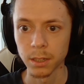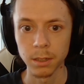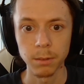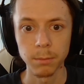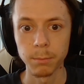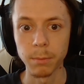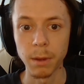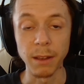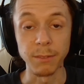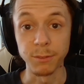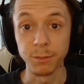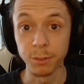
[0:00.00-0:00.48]

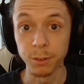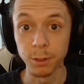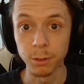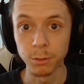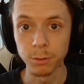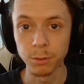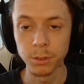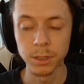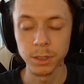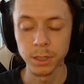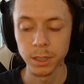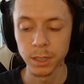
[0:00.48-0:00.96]
my
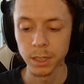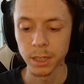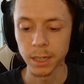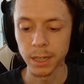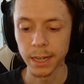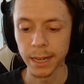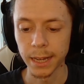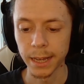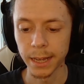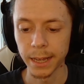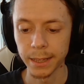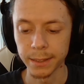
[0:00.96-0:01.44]
phone
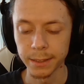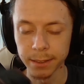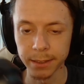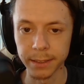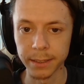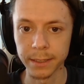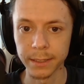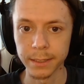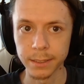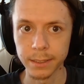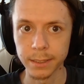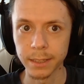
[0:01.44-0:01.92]

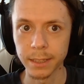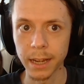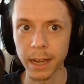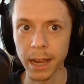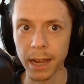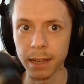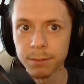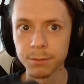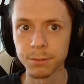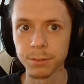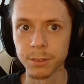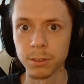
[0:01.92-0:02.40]
and the
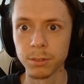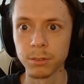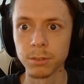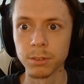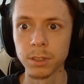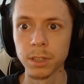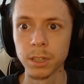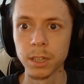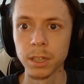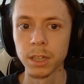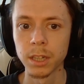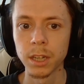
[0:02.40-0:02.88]

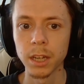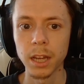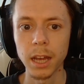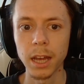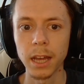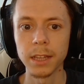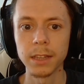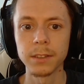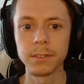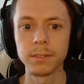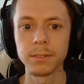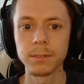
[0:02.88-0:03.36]
headphone,
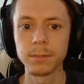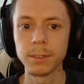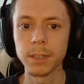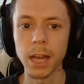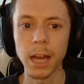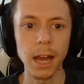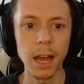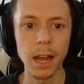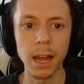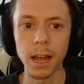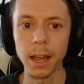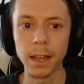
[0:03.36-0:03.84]
and
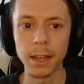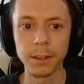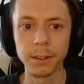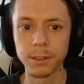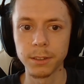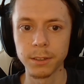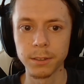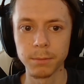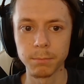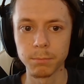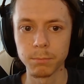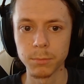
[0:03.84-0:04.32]

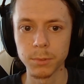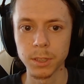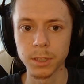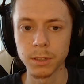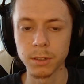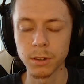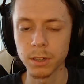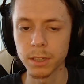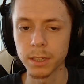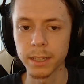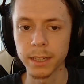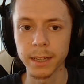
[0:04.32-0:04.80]
I did
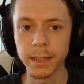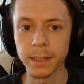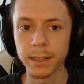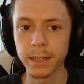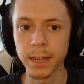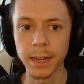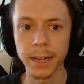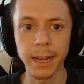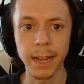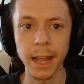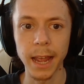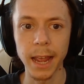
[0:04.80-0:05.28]
not get
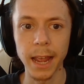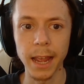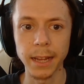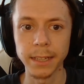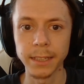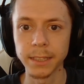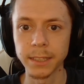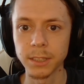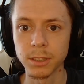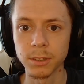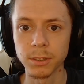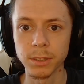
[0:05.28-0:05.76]
like
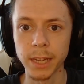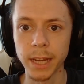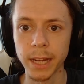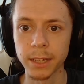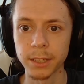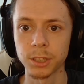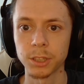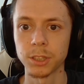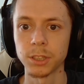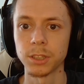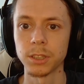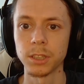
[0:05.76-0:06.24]
any
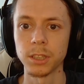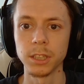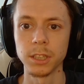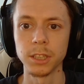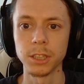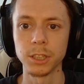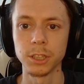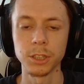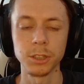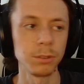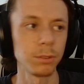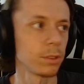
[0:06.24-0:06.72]
connection
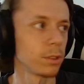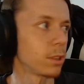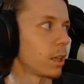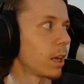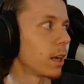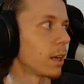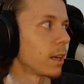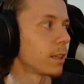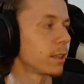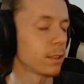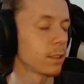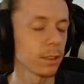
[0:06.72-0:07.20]
issues,
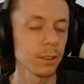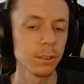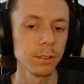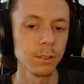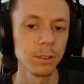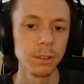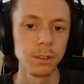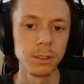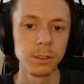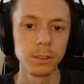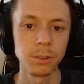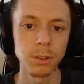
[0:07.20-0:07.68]
like
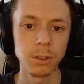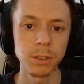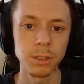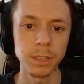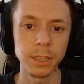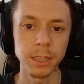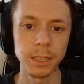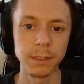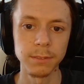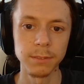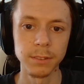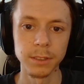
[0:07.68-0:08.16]
not
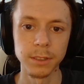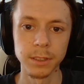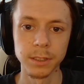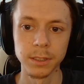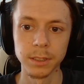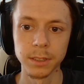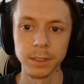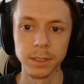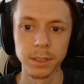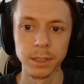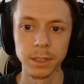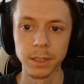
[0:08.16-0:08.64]
even